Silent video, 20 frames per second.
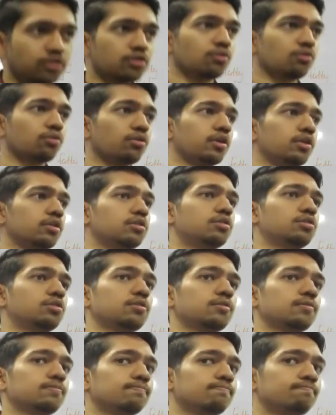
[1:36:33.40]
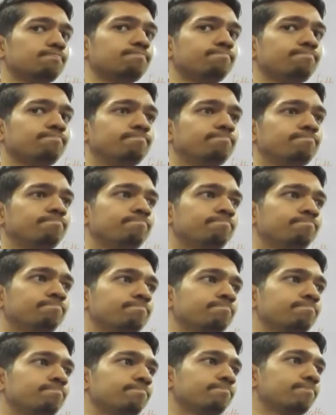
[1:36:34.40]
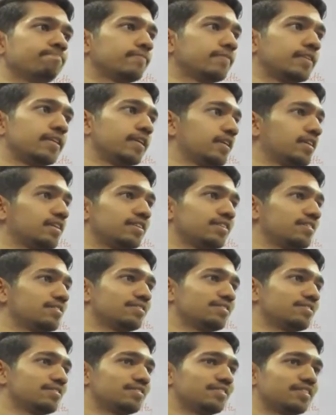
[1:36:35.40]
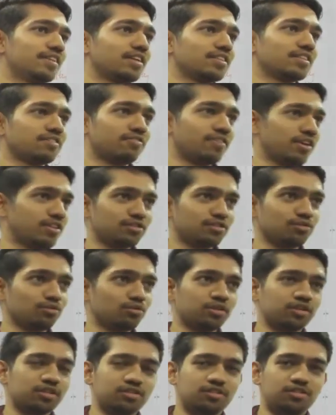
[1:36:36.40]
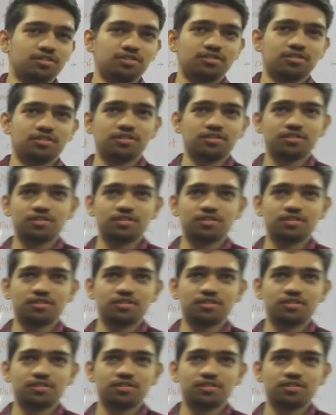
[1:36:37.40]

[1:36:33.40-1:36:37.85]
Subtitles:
fat storage? Here. There's a fat storage.